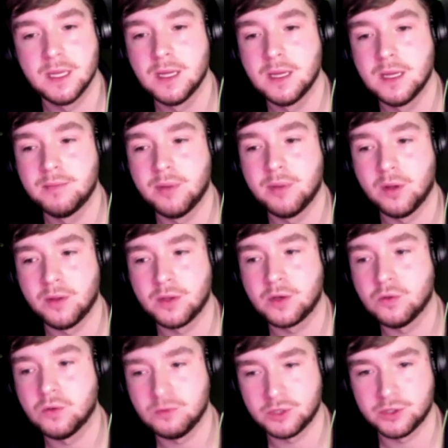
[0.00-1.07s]
but the
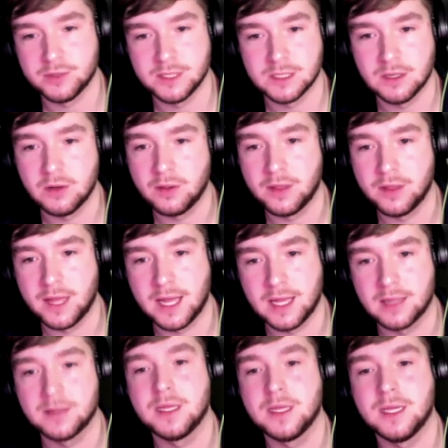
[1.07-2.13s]
culture is not there,
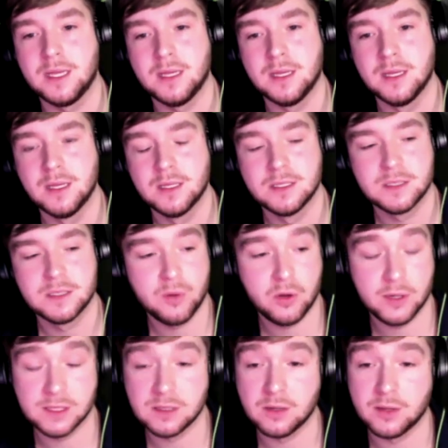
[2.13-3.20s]
the support
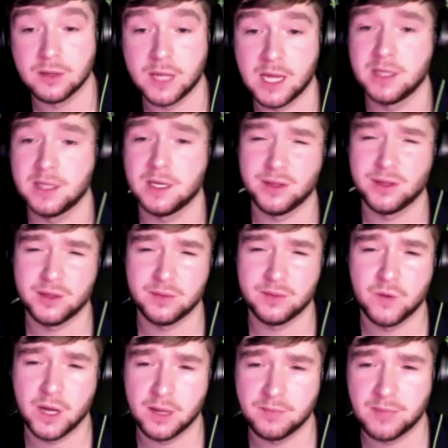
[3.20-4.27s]
is not there, the
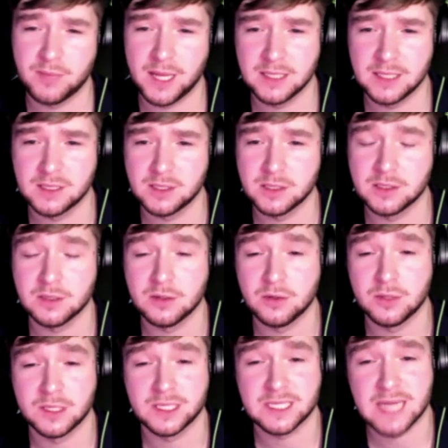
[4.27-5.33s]
workplace doesn't
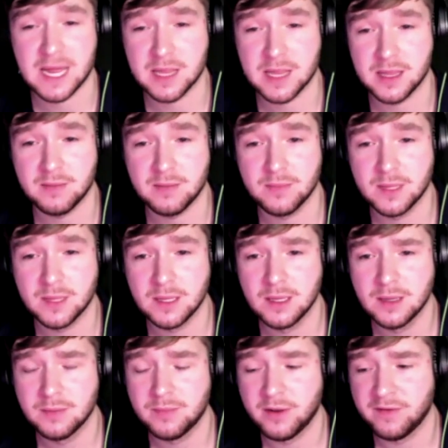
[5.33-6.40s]
understand them,
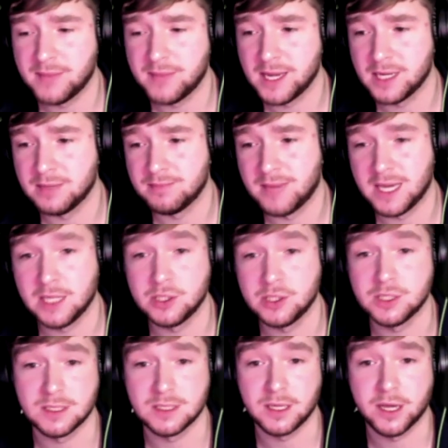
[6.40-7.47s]
both
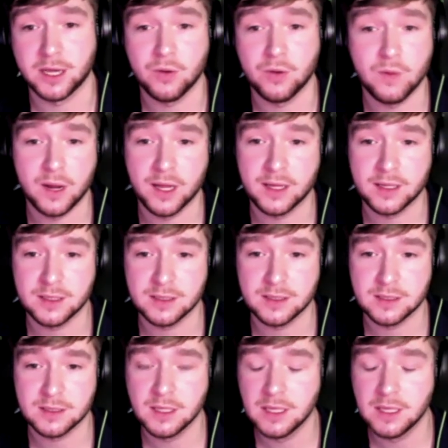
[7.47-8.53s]
managers and
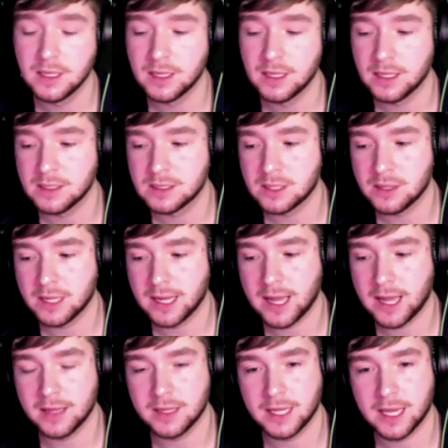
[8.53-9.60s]
co-workers, and so they
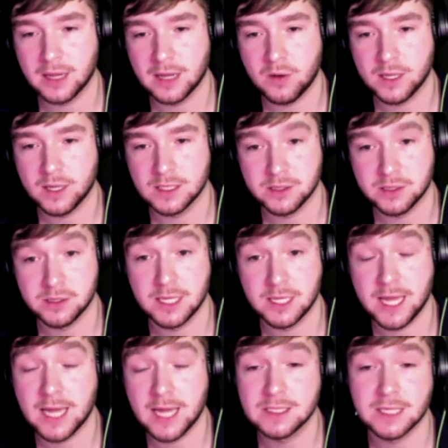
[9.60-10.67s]
get quite socially
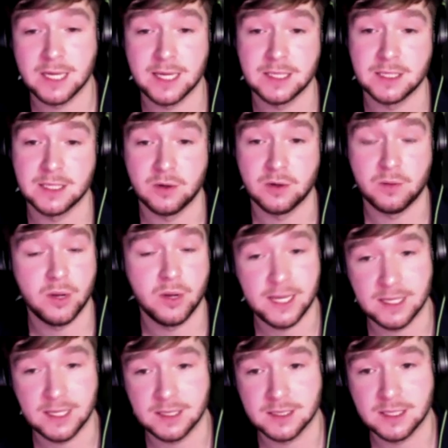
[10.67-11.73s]
isolated or
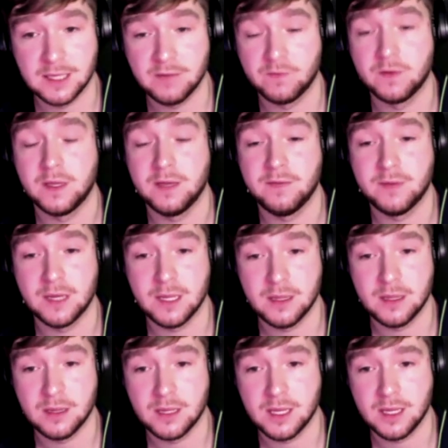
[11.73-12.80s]
bullied, even in
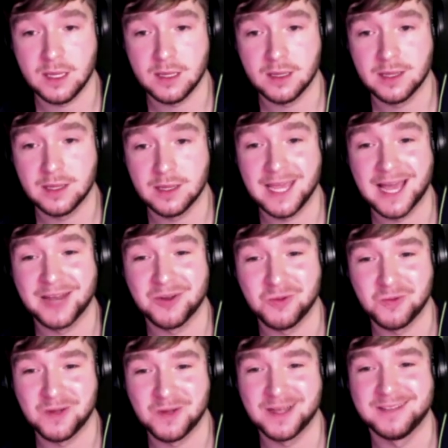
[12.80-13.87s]
the adult
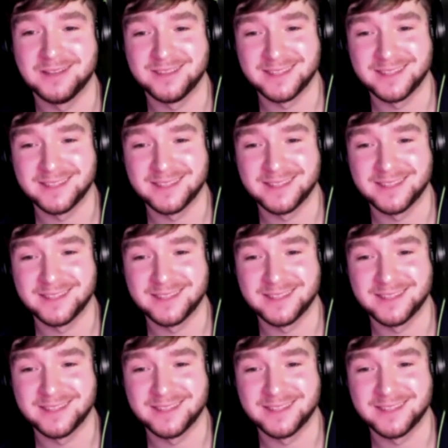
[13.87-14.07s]
world.